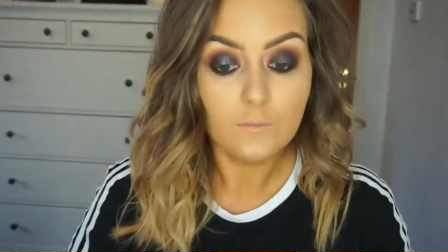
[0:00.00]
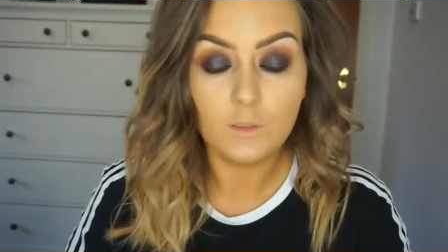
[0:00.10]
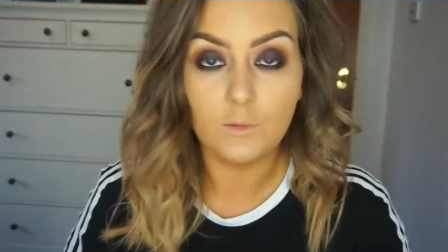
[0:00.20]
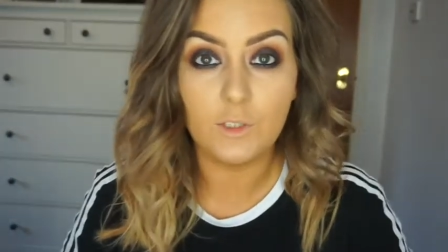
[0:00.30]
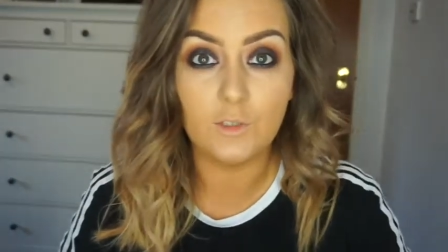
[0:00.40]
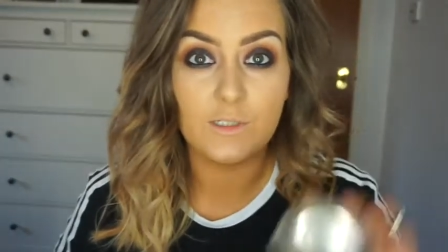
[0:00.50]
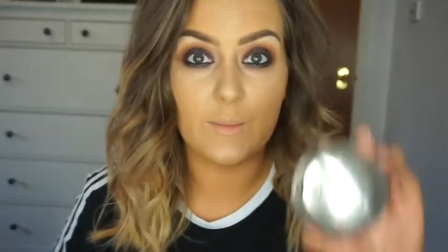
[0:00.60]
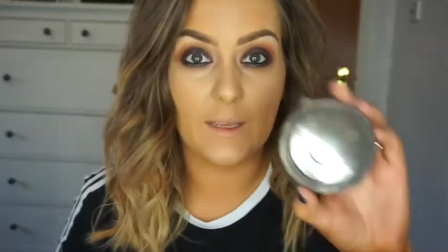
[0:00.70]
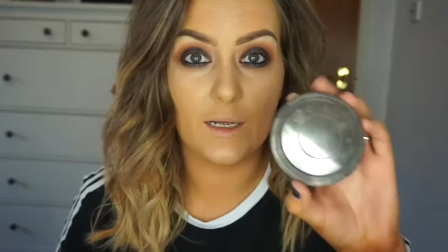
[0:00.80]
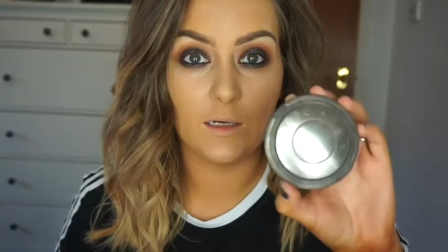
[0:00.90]
I'm going to use the
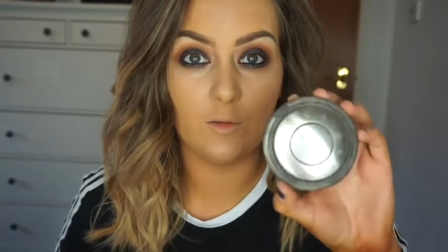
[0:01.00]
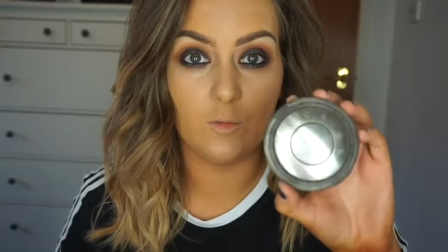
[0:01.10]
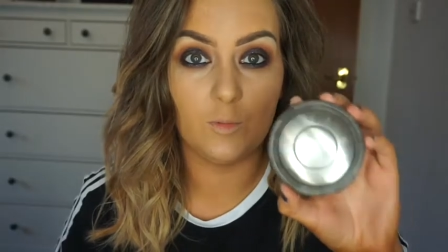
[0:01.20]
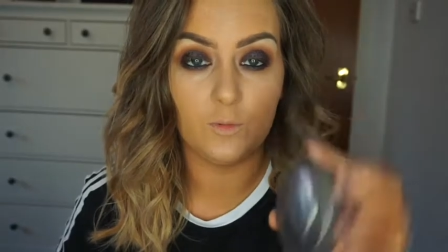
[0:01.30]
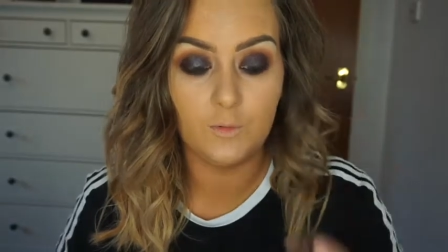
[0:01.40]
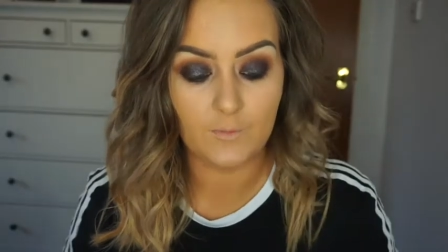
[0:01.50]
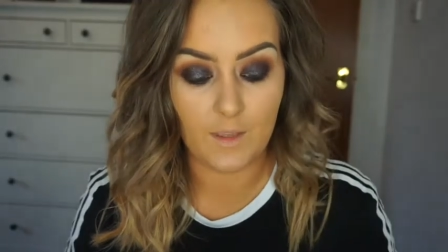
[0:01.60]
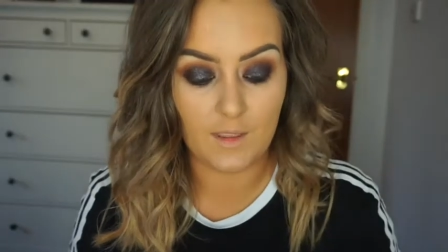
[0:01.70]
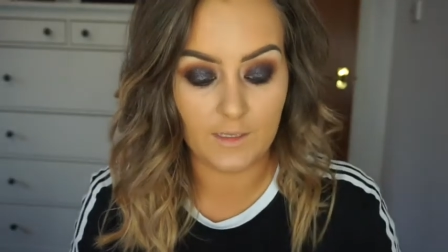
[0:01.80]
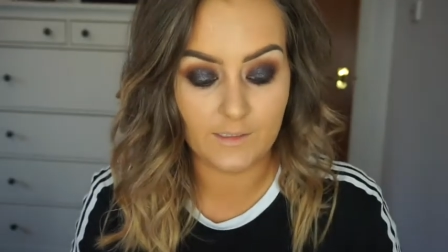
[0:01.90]
Becca Opal.
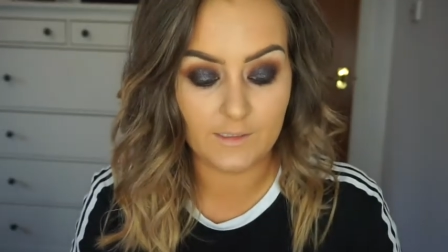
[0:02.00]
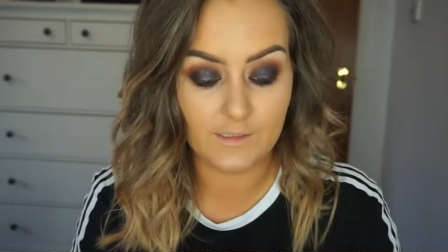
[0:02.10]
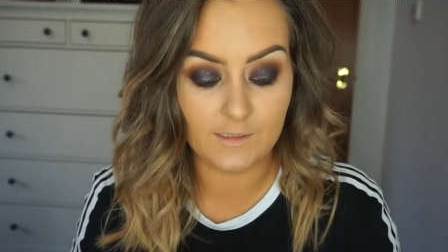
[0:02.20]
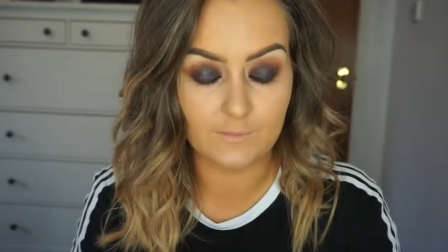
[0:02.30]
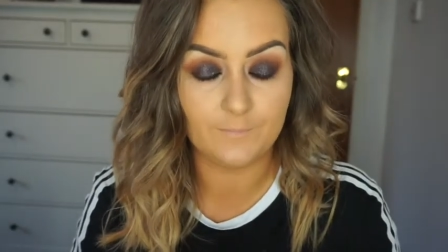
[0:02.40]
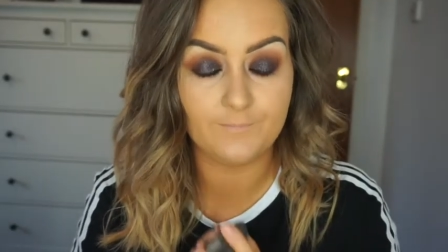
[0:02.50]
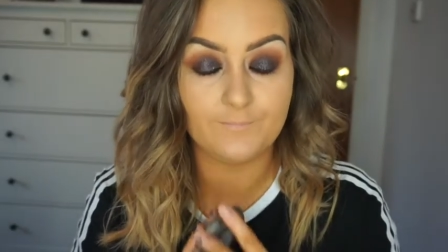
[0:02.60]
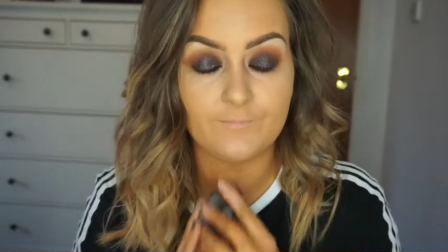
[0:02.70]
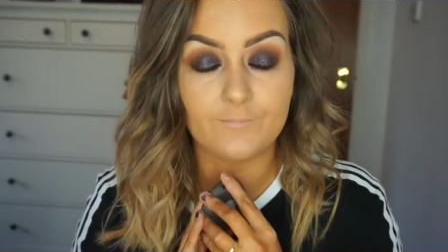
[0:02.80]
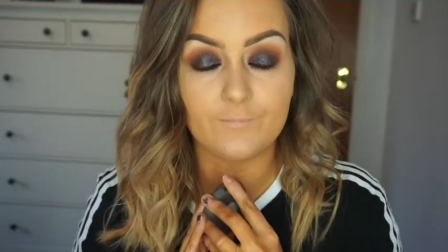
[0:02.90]
This
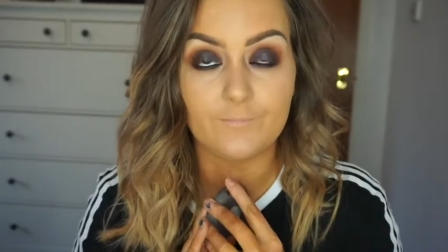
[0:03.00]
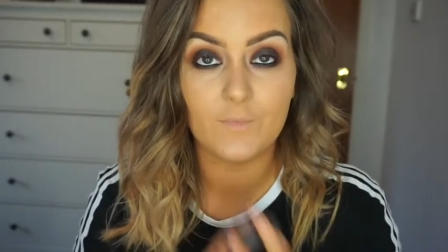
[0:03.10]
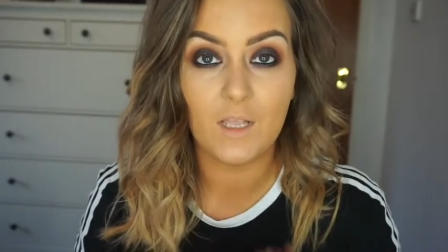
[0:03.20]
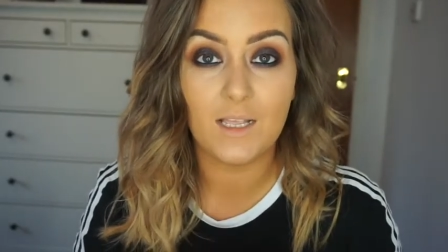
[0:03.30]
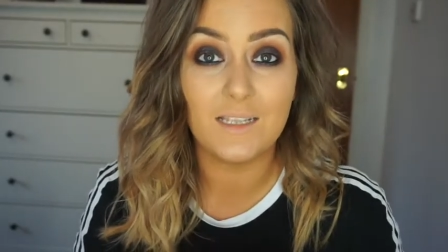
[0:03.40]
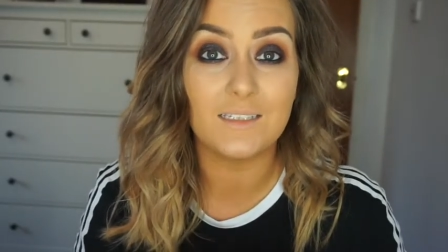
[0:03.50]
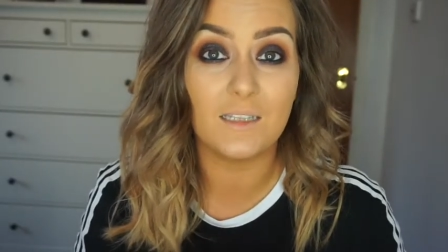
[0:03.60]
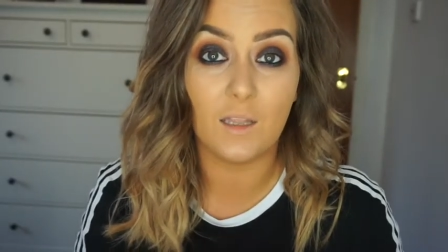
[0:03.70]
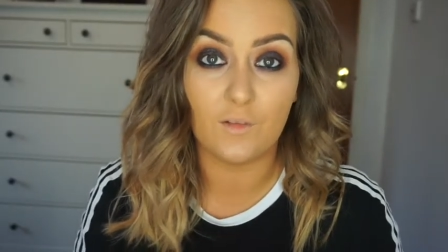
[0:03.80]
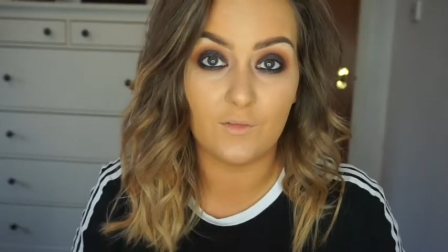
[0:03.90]
is
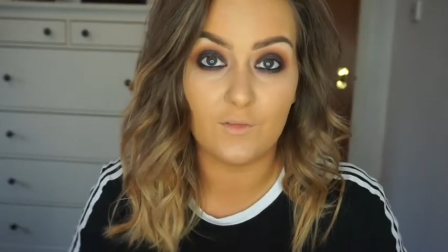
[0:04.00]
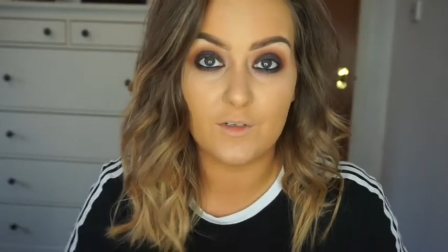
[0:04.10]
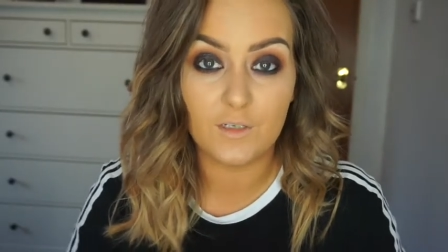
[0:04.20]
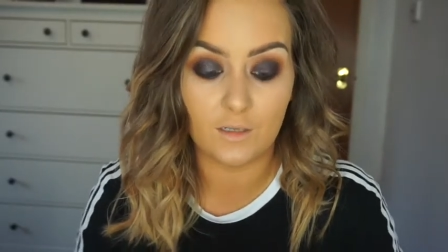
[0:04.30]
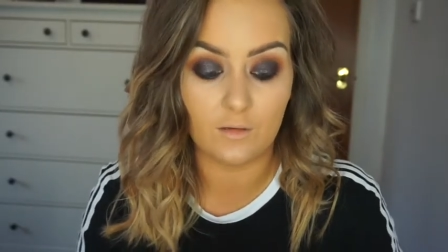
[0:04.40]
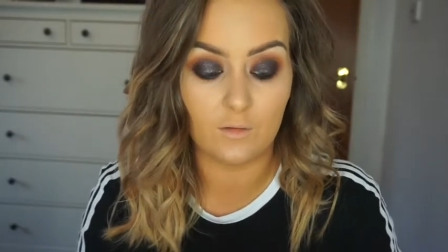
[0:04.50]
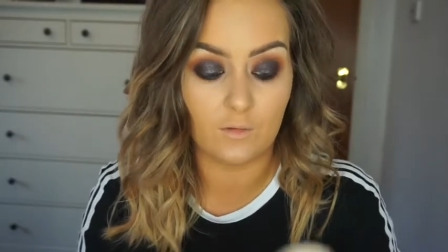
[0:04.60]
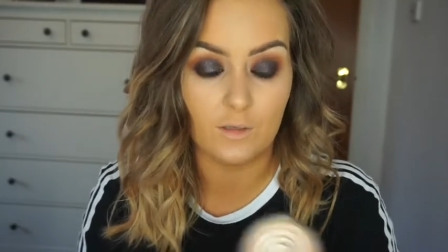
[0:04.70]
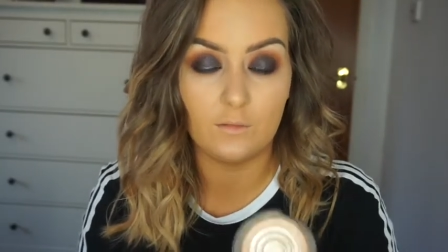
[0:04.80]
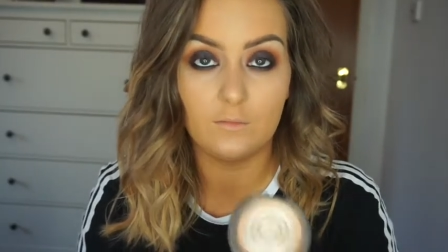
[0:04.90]
loved. I
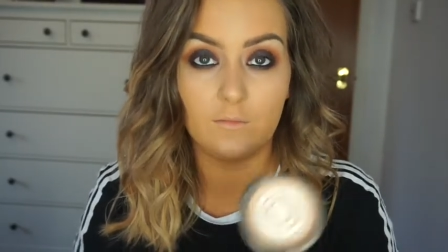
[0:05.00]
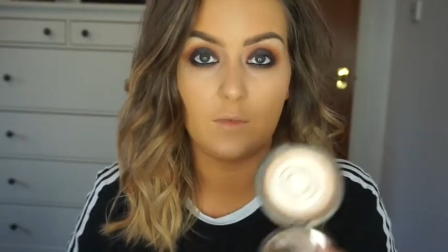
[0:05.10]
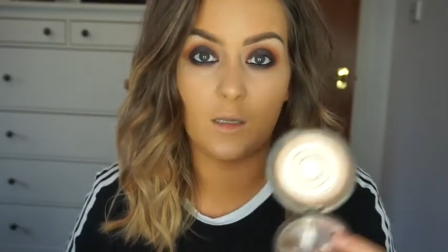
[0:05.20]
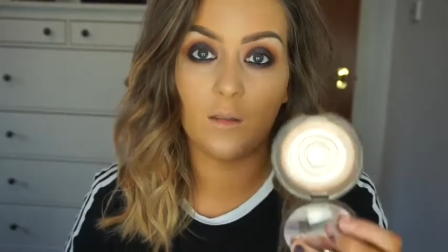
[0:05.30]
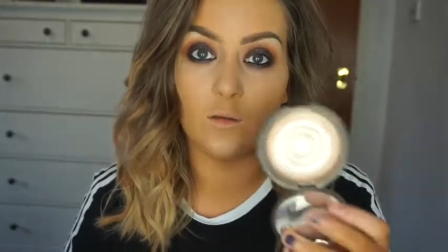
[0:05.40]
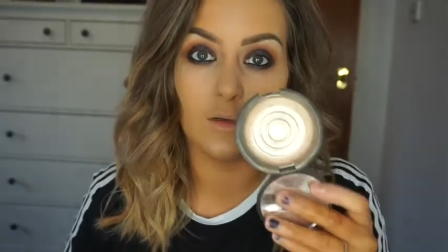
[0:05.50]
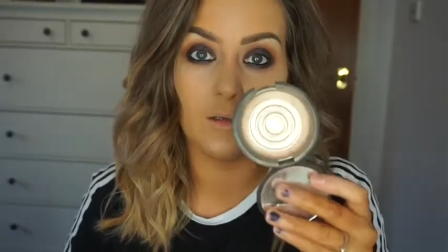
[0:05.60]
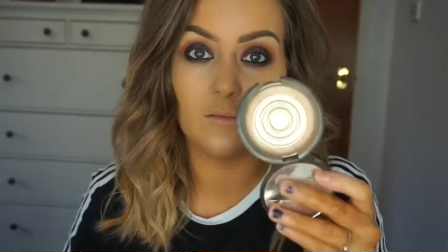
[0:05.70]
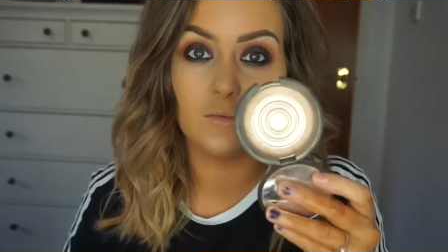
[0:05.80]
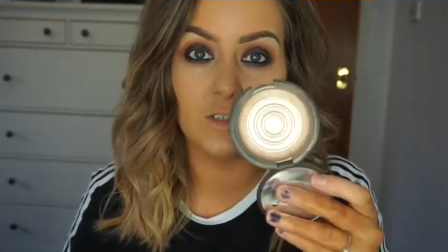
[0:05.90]
love
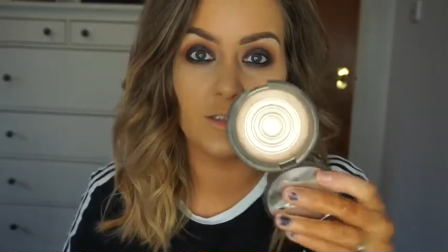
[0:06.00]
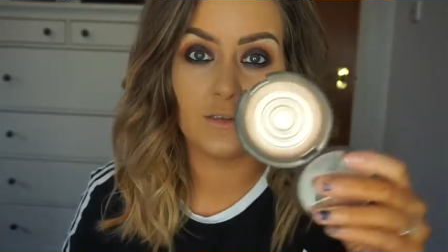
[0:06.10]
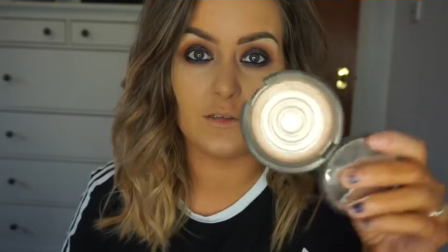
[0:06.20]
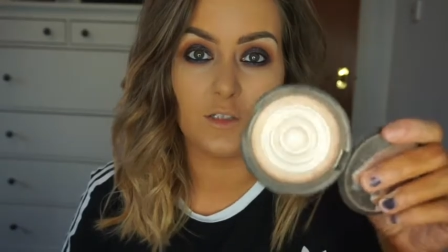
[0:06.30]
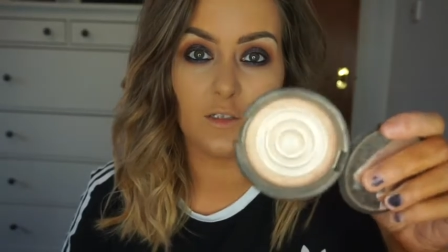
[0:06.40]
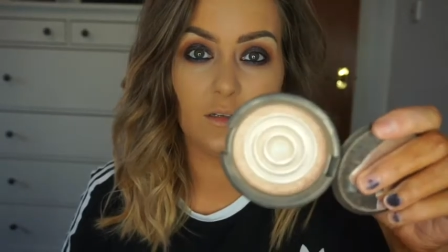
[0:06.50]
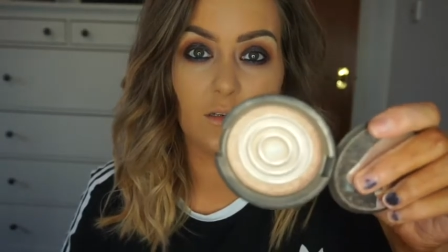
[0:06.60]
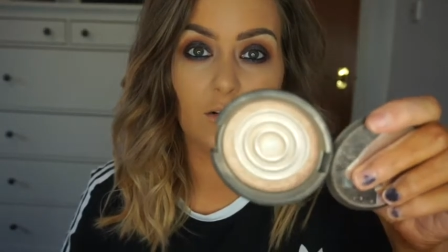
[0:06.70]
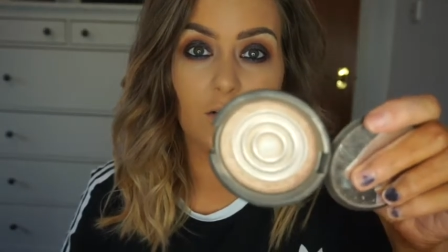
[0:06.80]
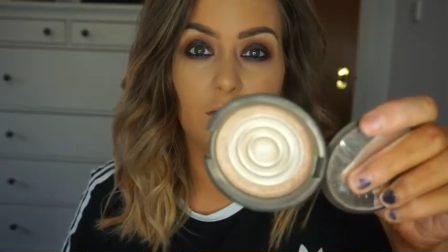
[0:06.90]
it. She's nearly
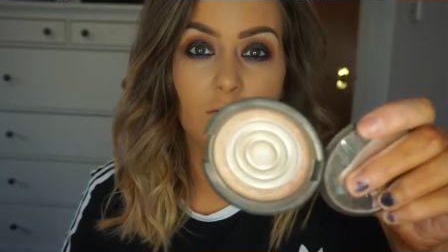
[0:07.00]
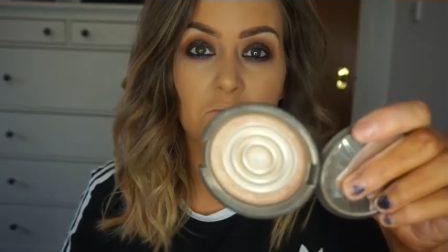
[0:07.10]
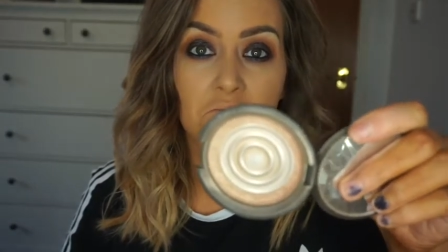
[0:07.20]
gone.